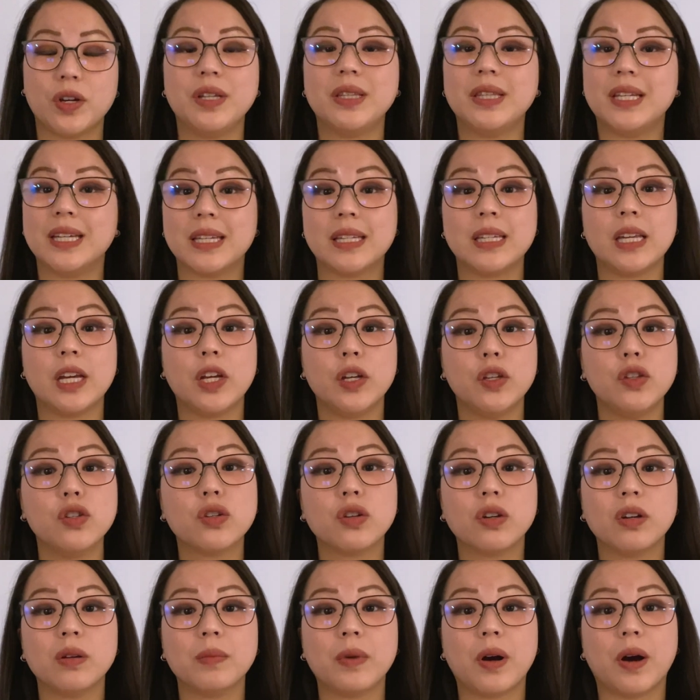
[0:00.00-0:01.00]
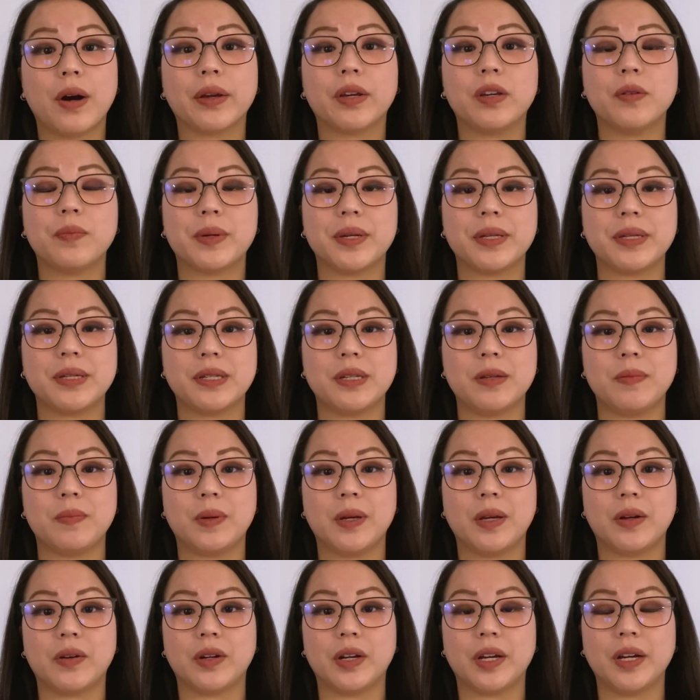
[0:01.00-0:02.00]
this interim occupancy
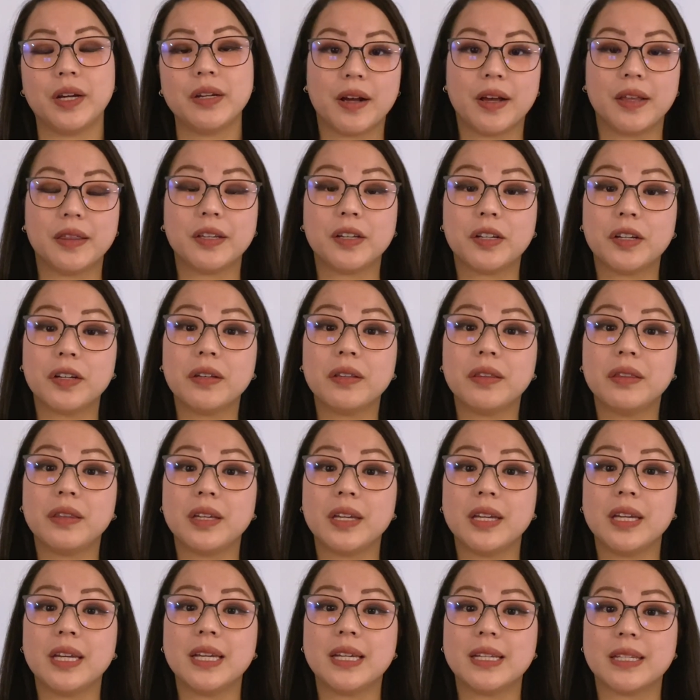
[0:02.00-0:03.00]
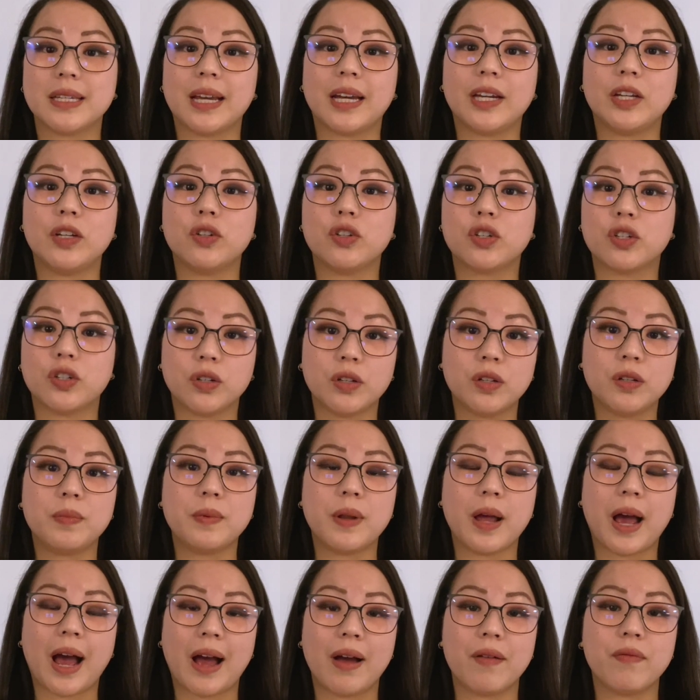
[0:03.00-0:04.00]
period, the good thing is that you should
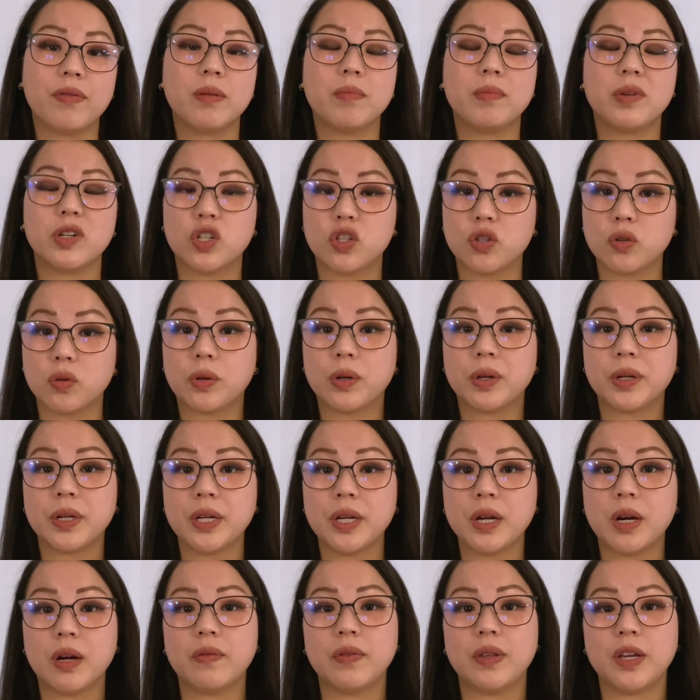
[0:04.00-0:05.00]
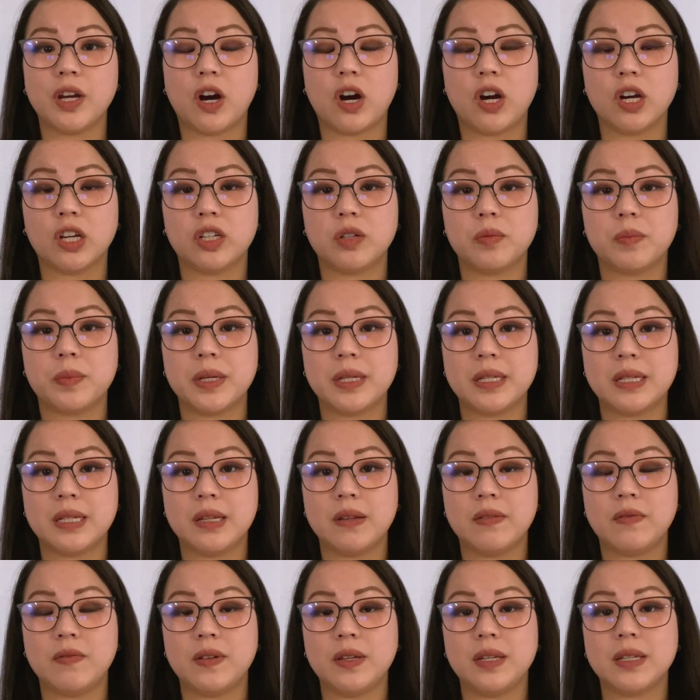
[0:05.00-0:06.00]
have the majority of the occupancy
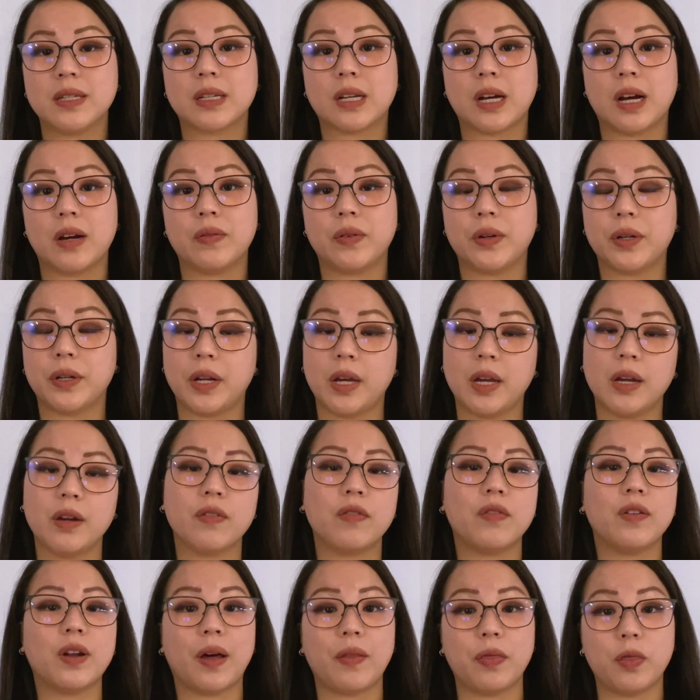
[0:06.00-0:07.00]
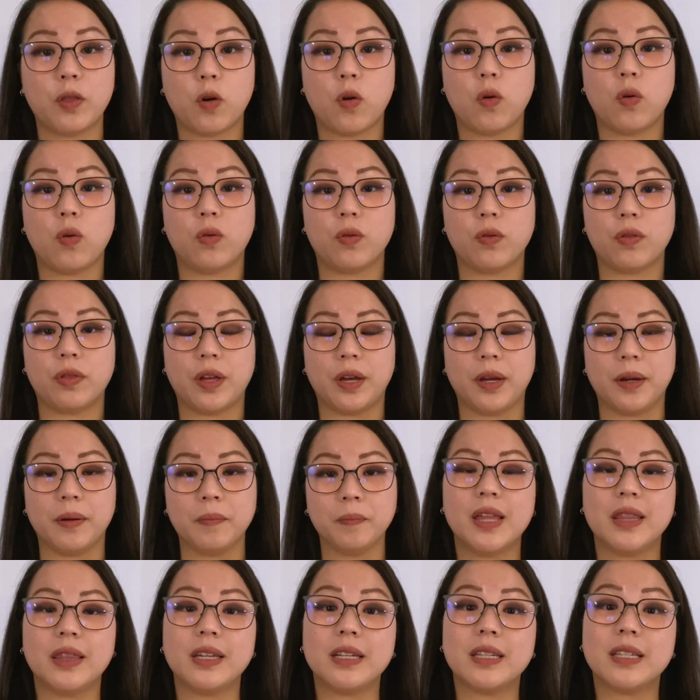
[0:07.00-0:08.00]
fees covered, if not the whole thing.
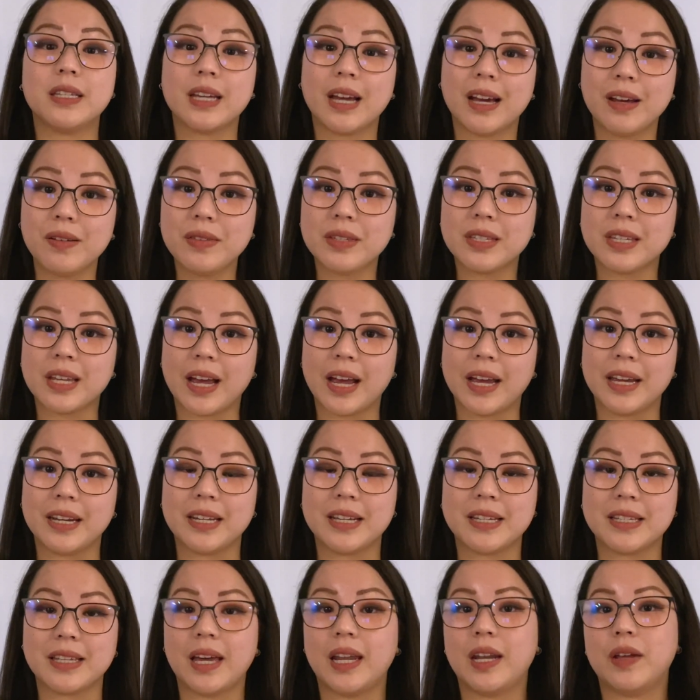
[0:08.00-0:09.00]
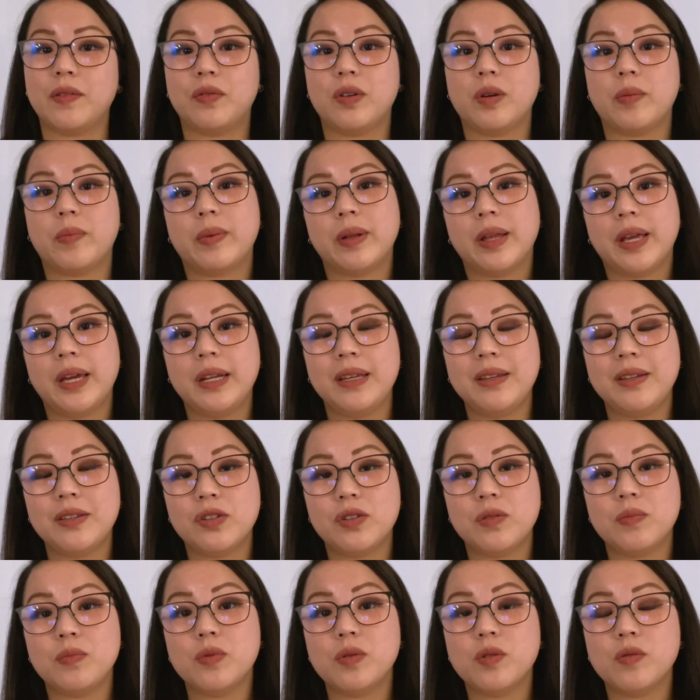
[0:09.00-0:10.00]
The downside is that if you're planning to
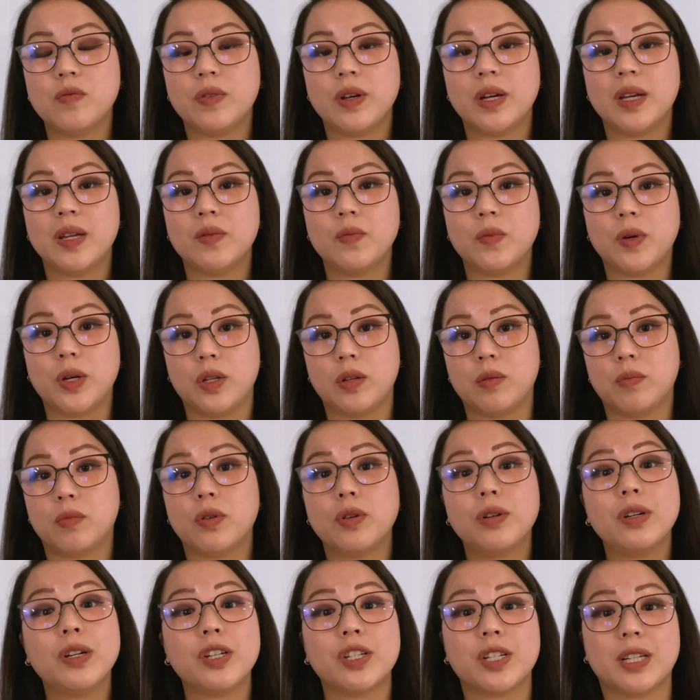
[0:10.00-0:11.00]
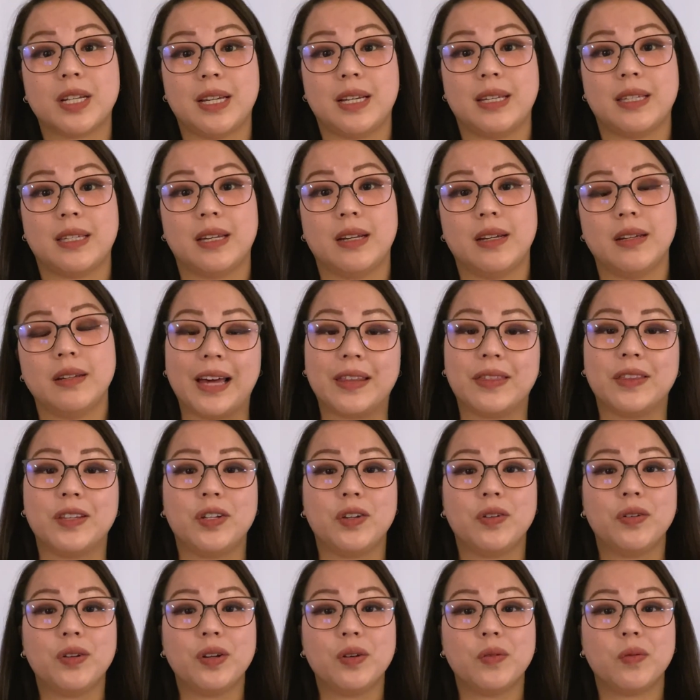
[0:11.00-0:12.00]
move in when your mortgage kicks in, the
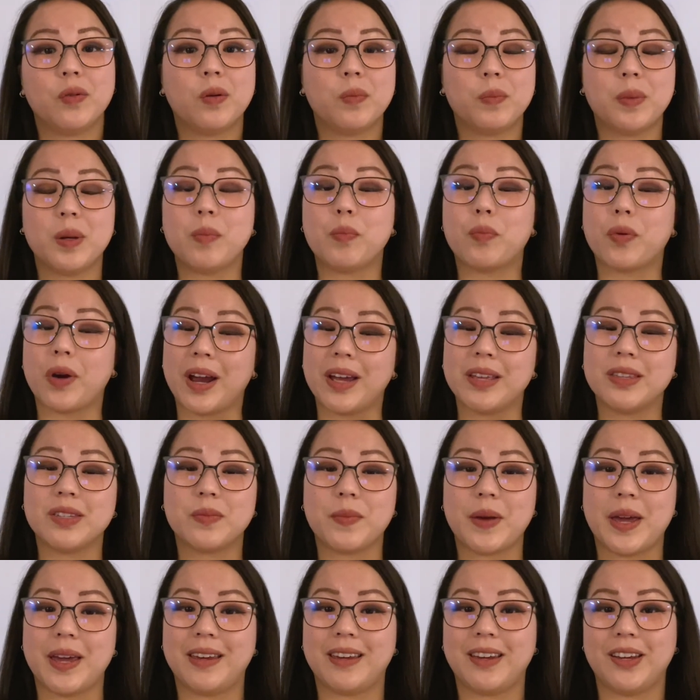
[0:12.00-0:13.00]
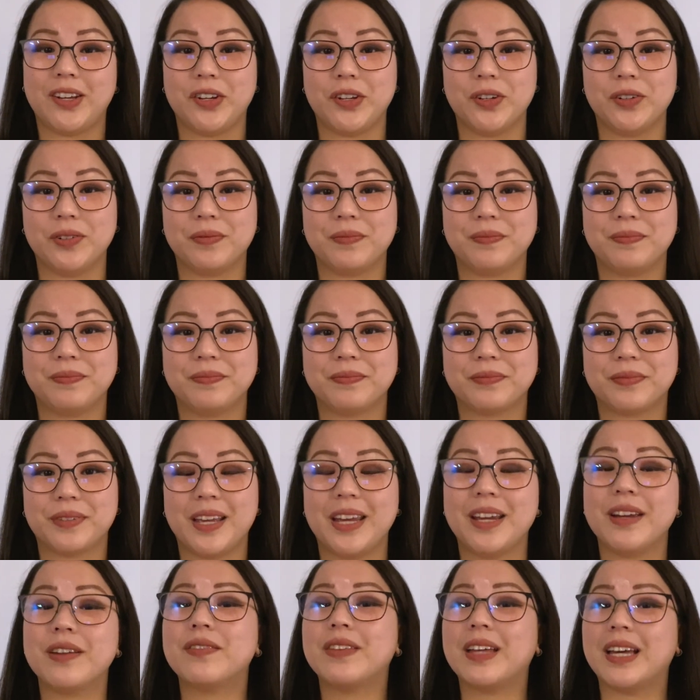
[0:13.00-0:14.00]
unit won't be brand spanking new,
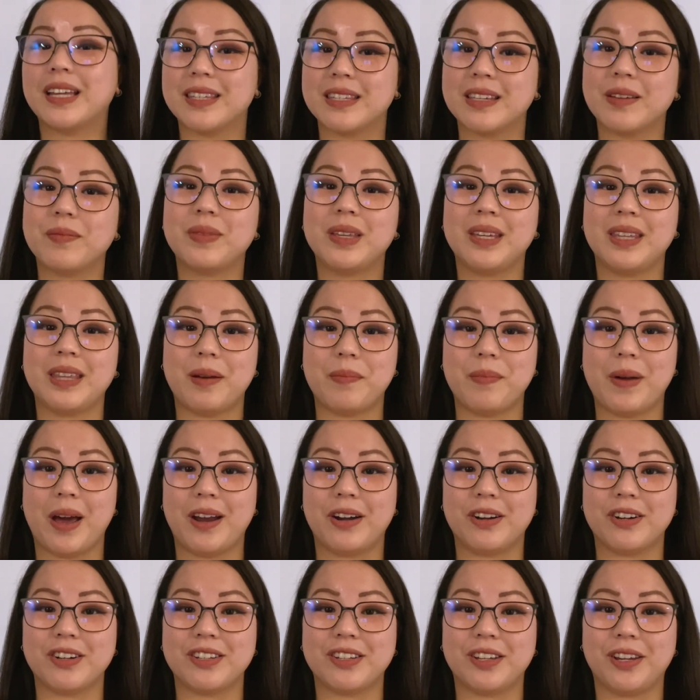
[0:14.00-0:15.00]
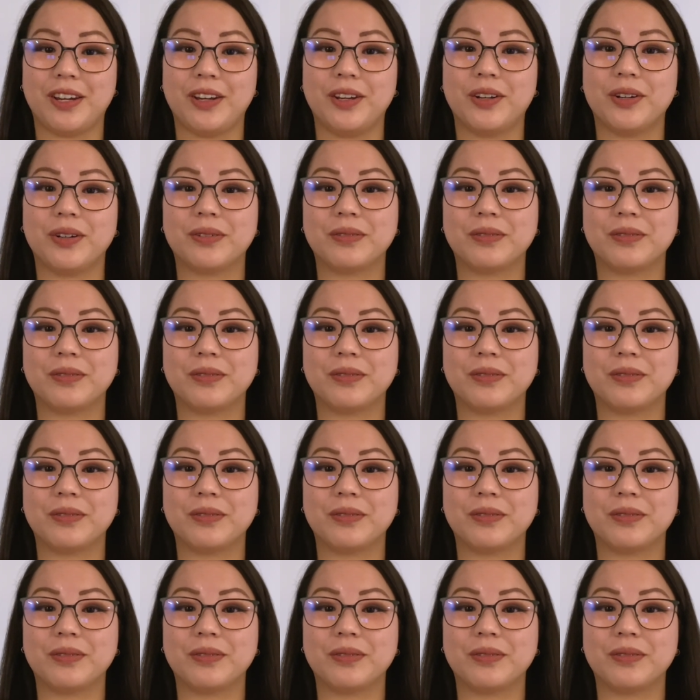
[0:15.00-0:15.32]
if that's something that matters to you.